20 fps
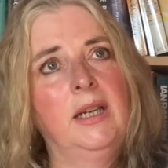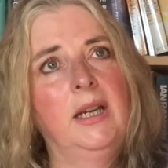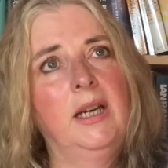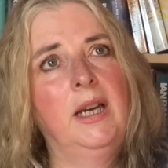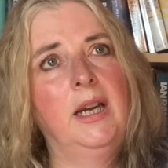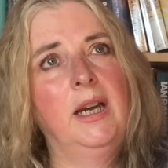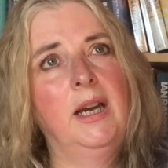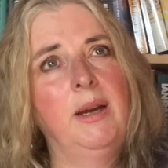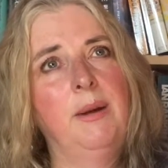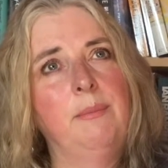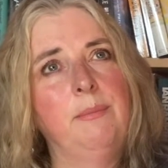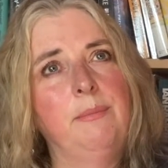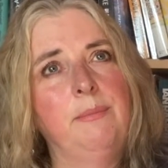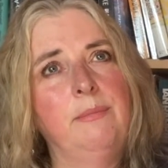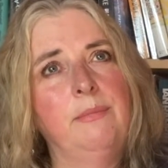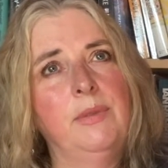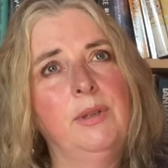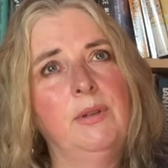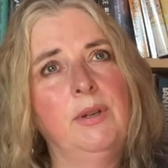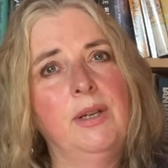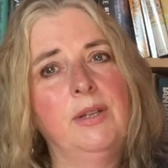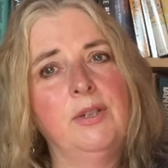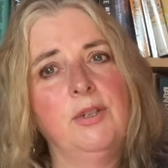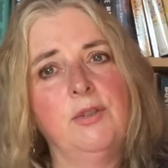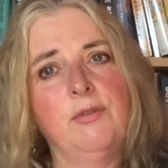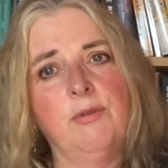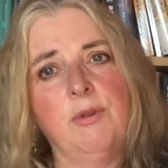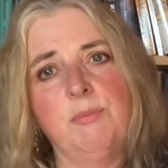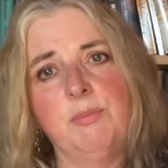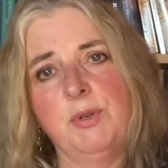You get
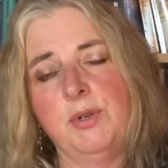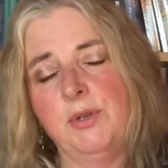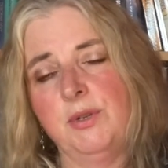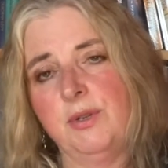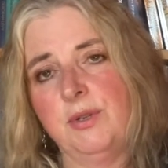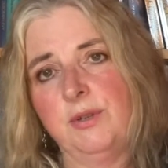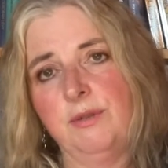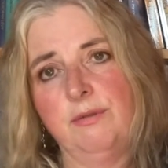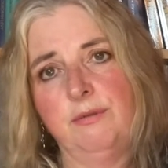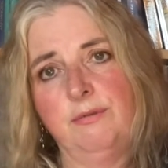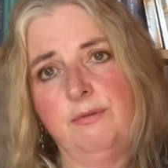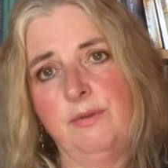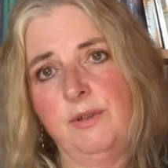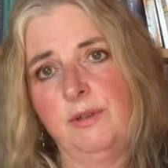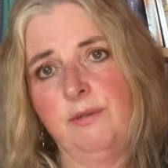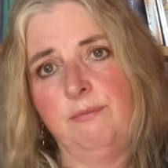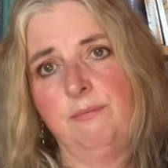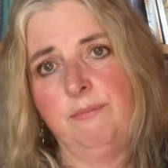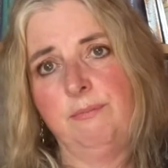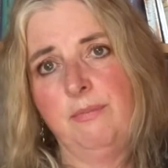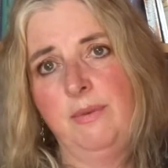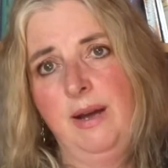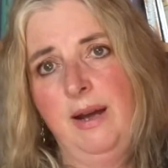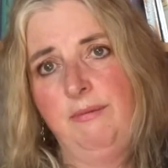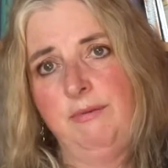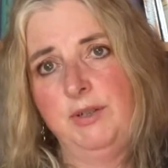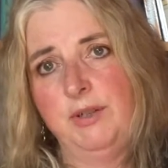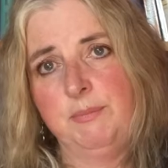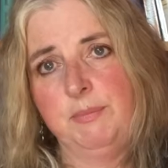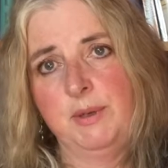descriptions of
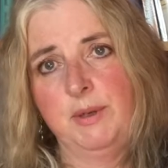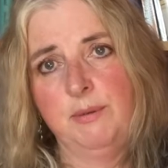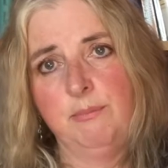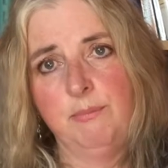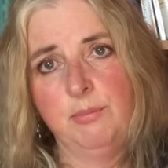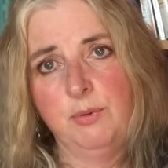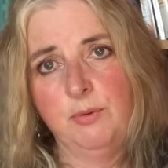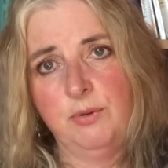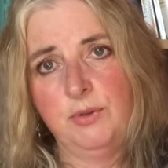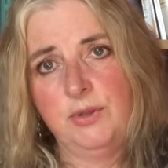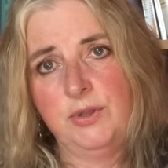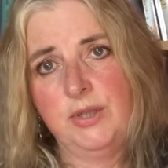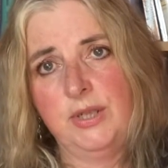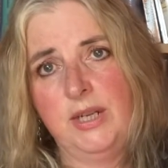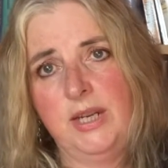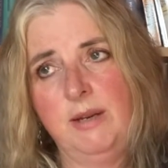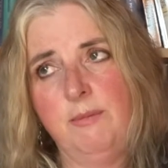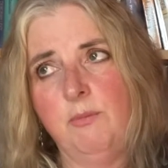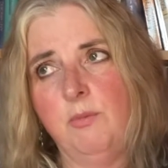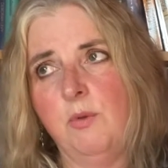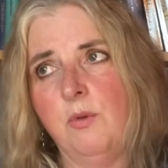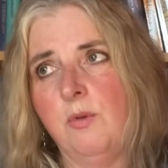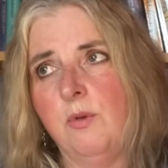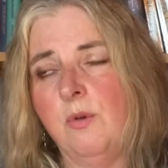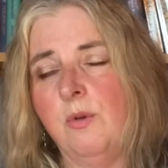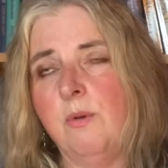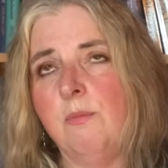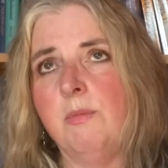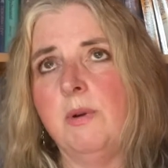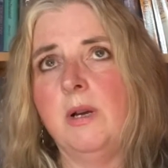having to burn books to keep
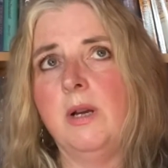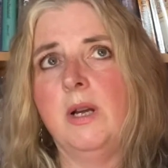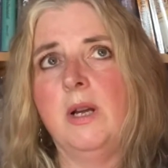warm,